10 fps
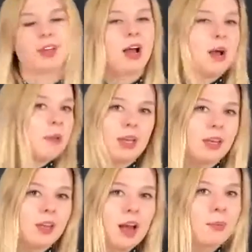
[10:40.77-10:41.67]
But I
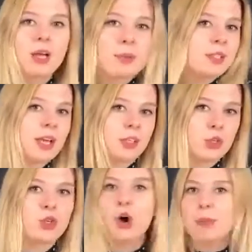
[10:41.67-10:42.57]
mean, I'm
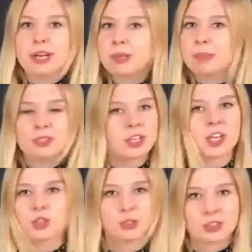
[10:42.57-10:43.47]
telling you, nobody eat
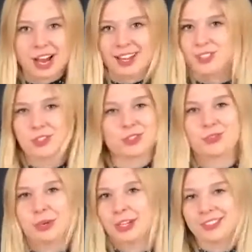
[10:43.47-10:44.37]
pizza and just die. It's
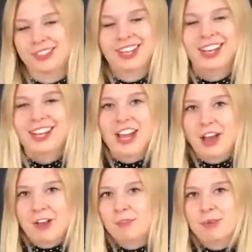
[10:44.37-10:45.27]
just, well,
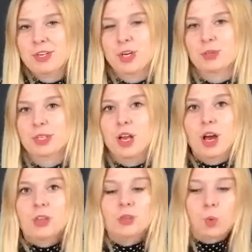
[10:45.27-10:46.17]
yeah, everybody knows that.
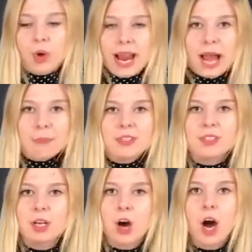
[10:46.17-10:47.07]
So what happens
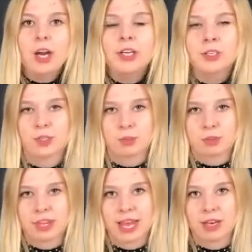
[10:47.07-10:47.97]
in our
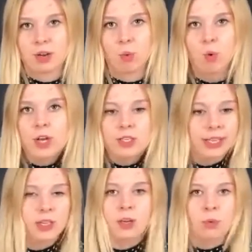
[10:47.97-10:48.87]
organism then?
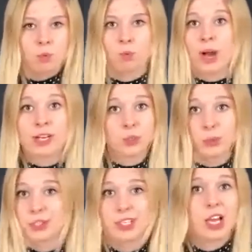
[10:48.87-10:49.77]
Why do
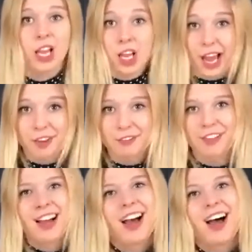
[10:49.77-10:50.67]
we still alive?